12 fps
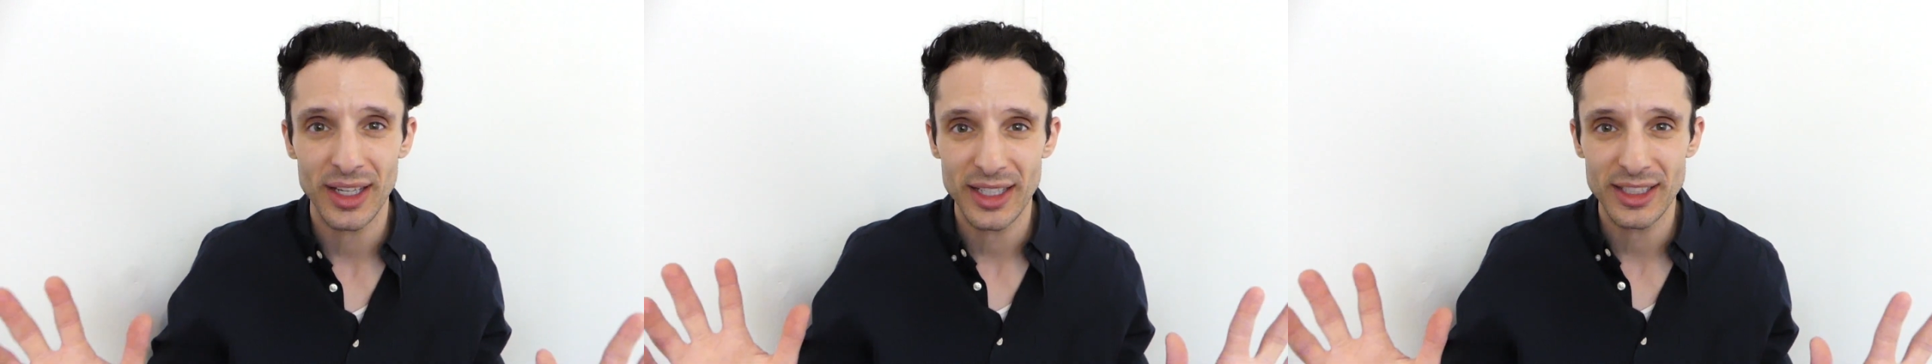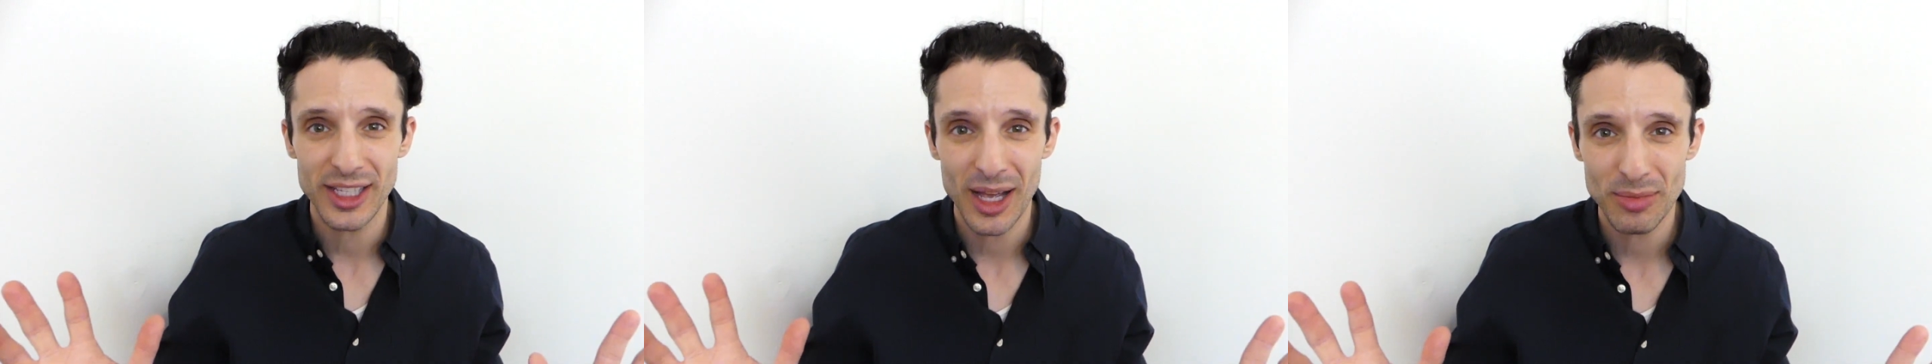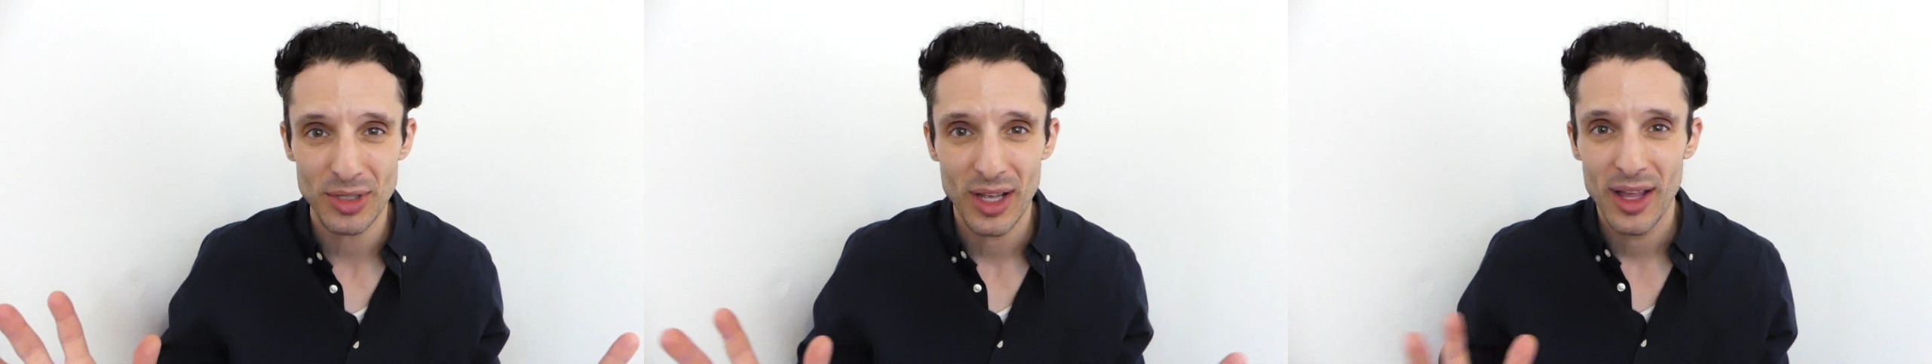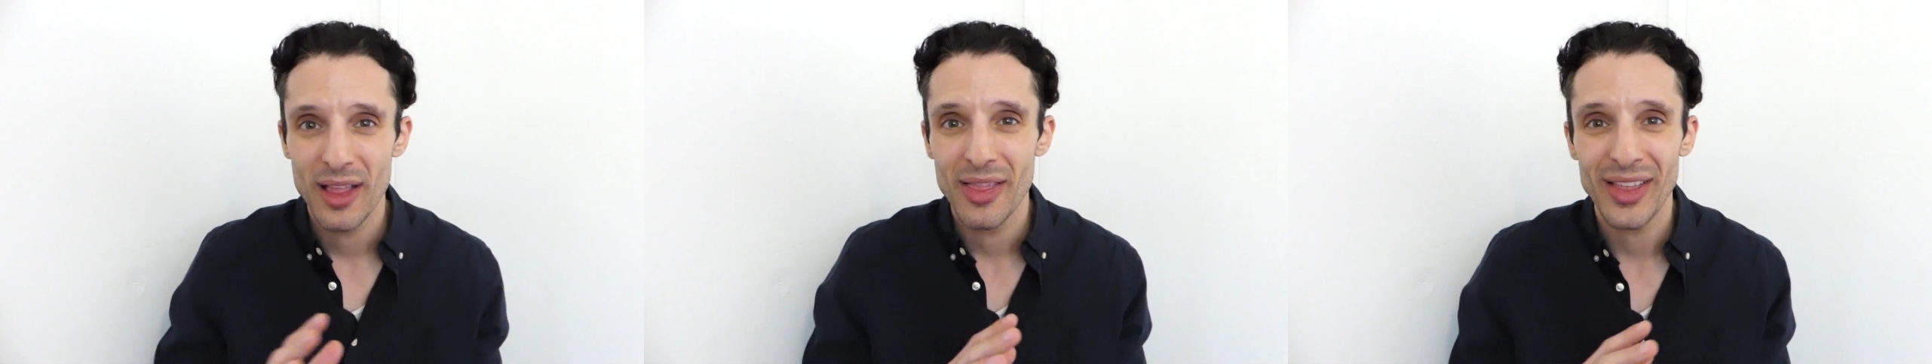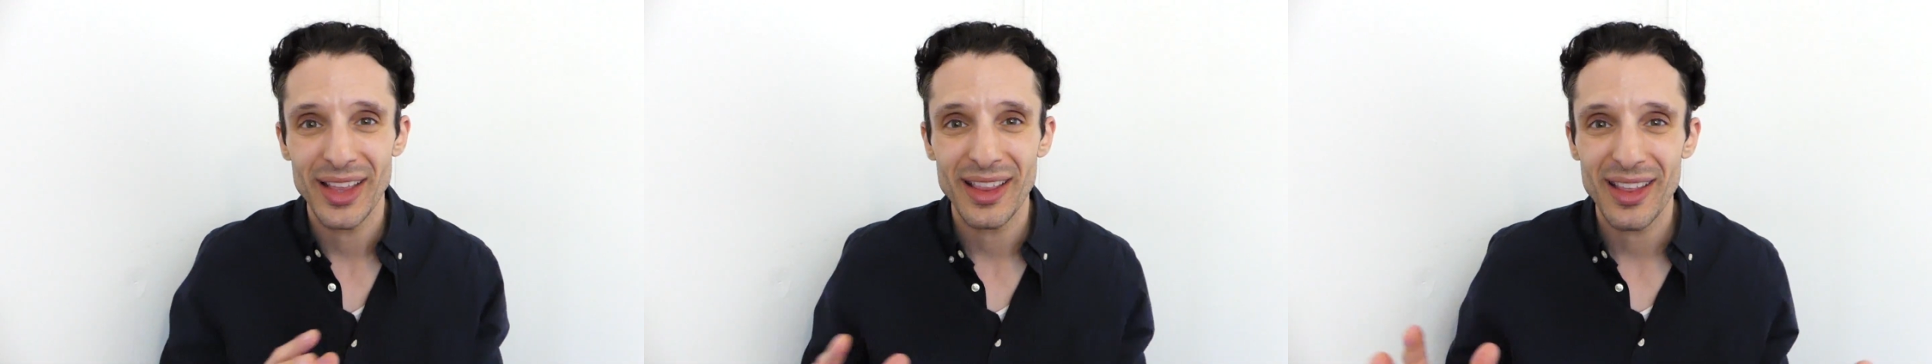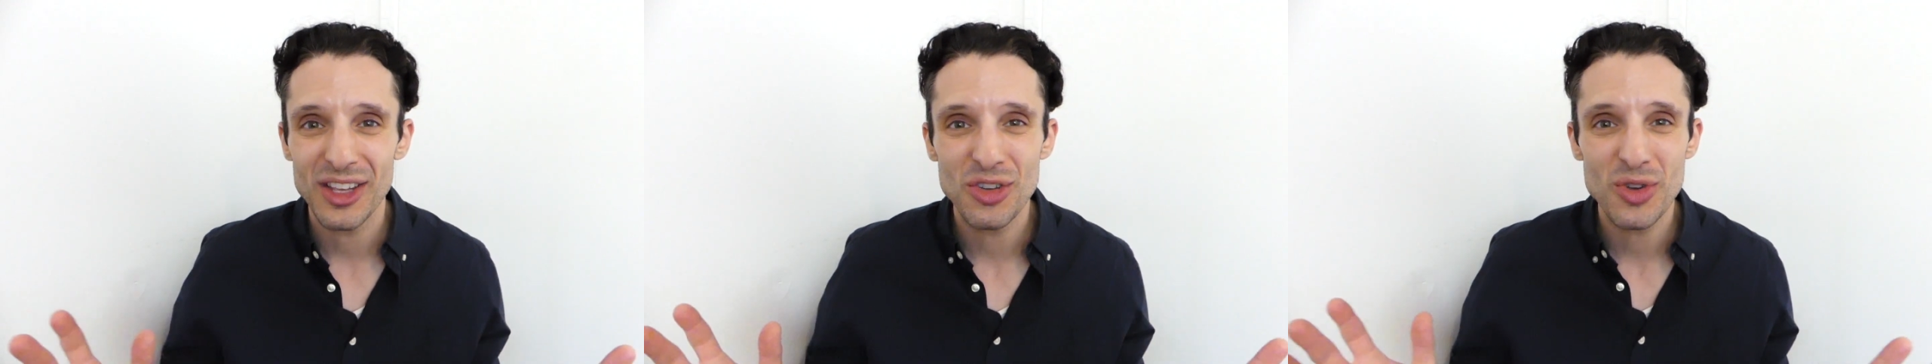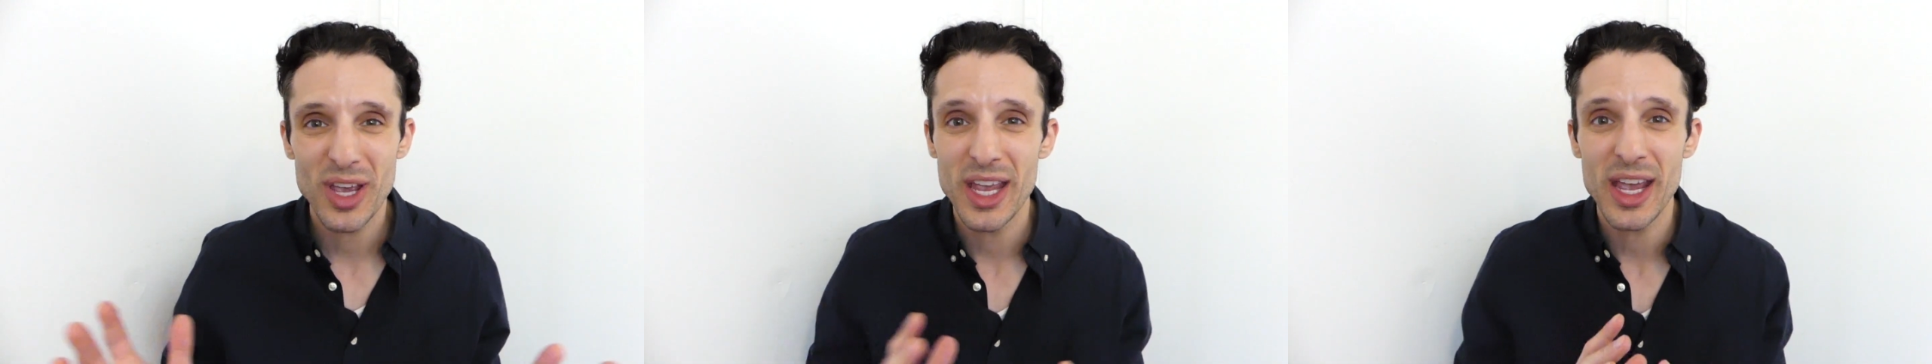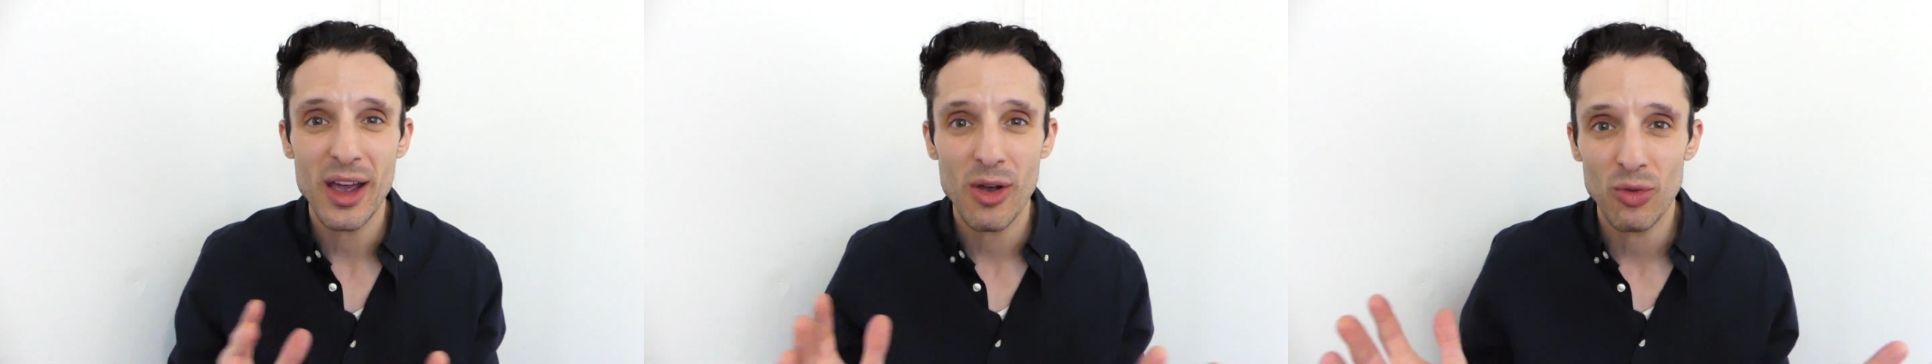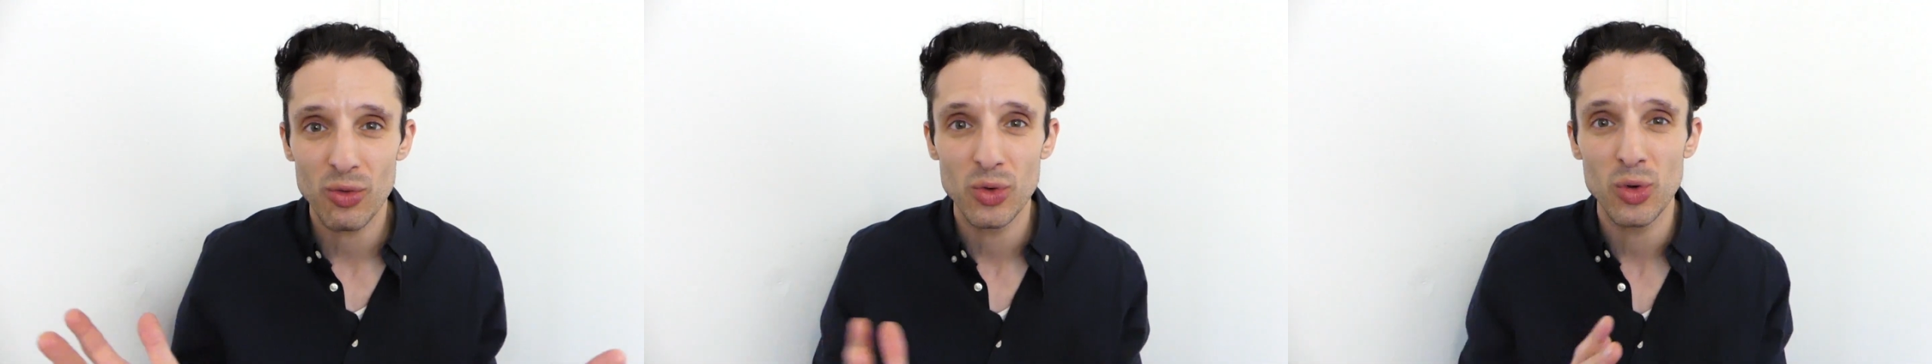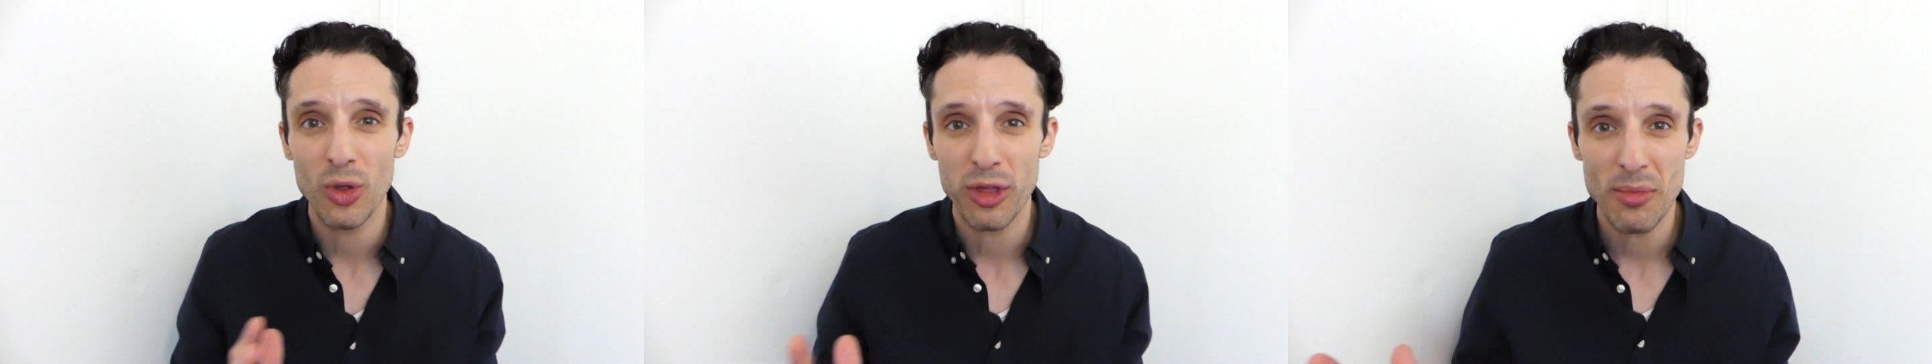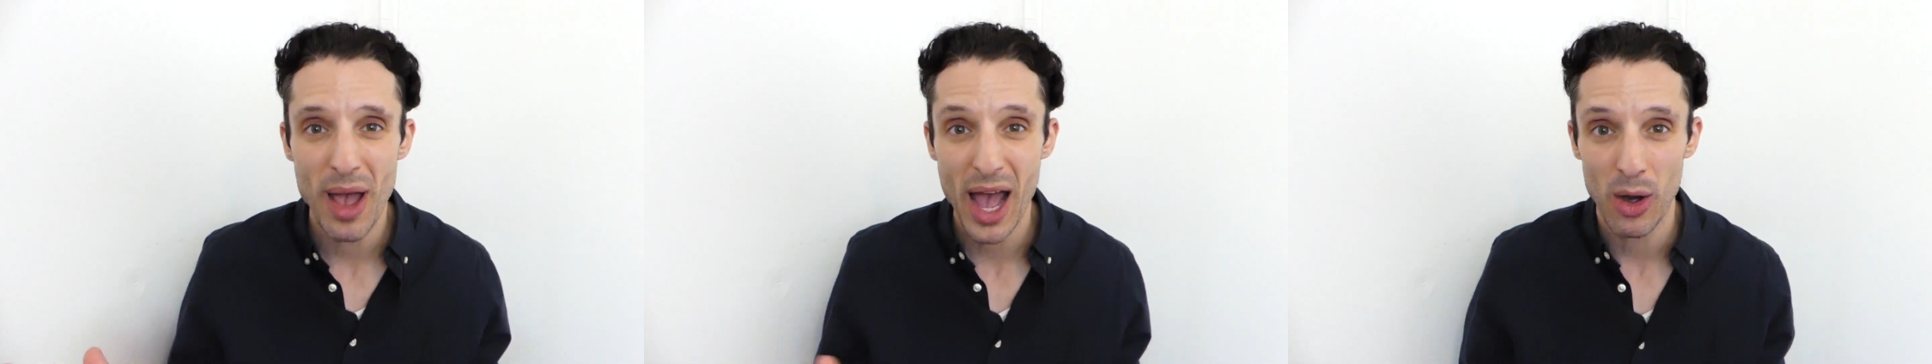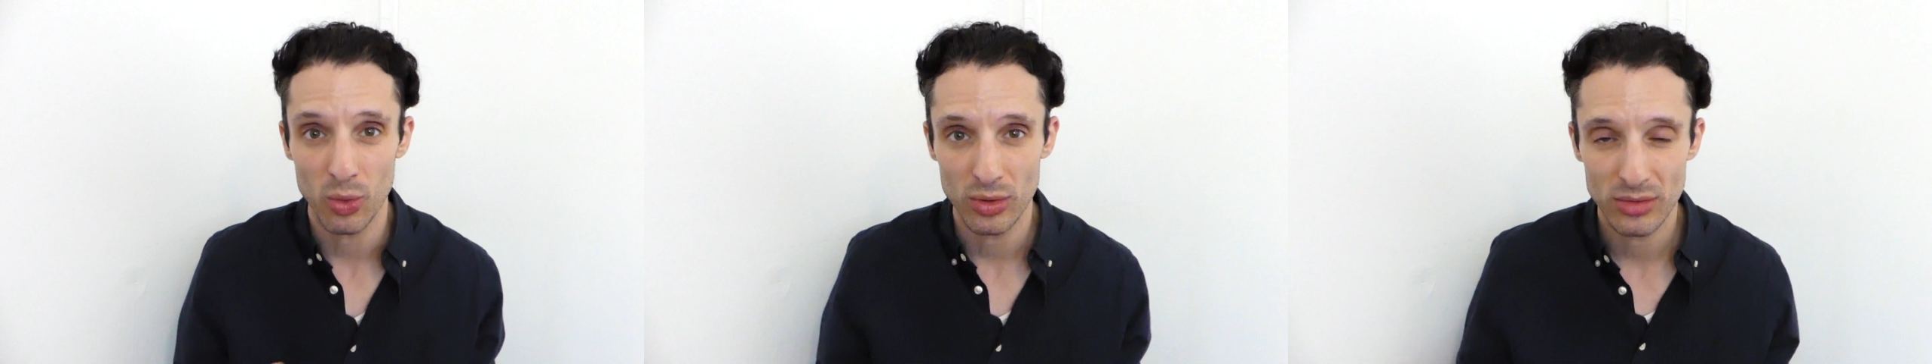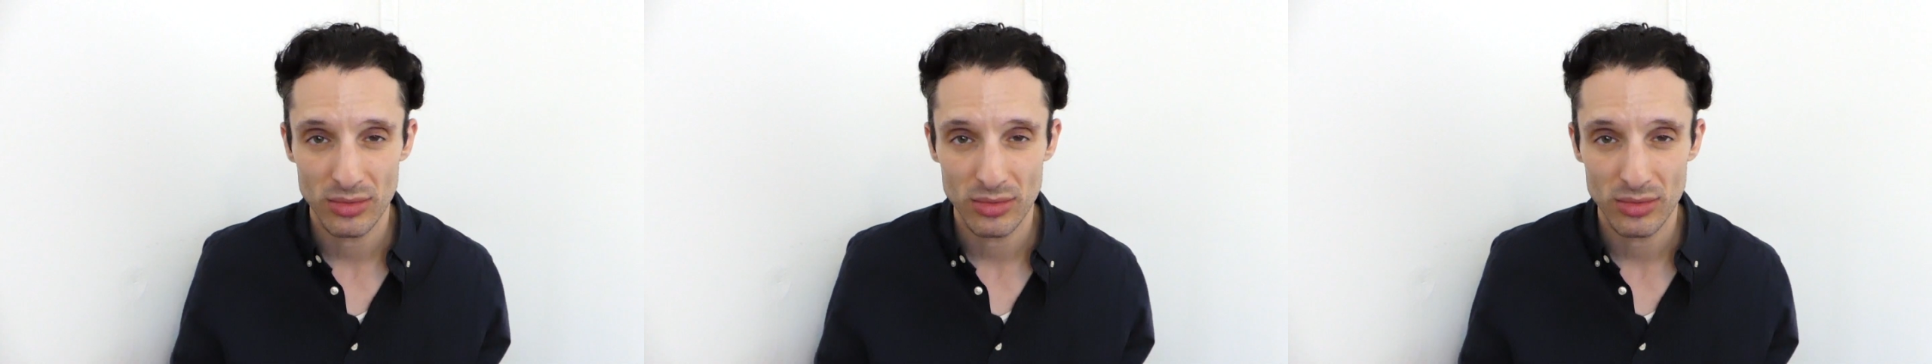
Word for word: except that you can't rule them out.